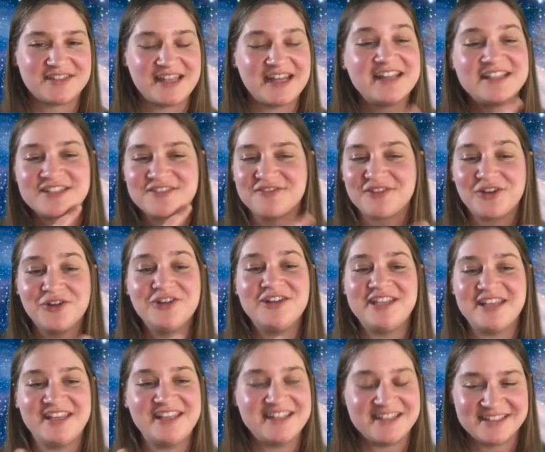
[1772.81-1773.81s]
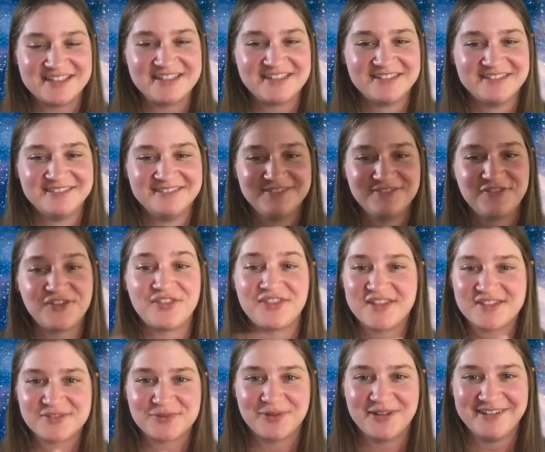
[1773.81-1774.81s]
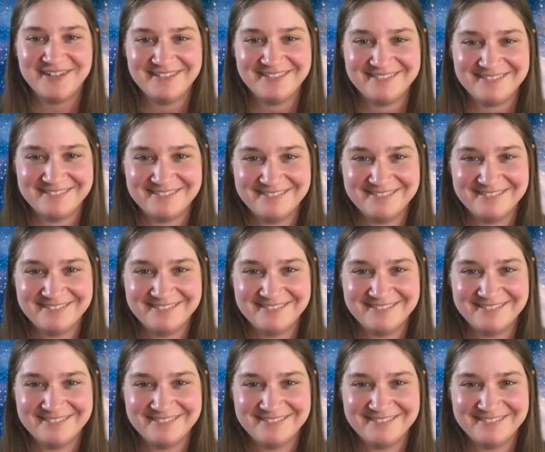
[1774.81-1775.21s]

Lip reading: that is a good hint for this one.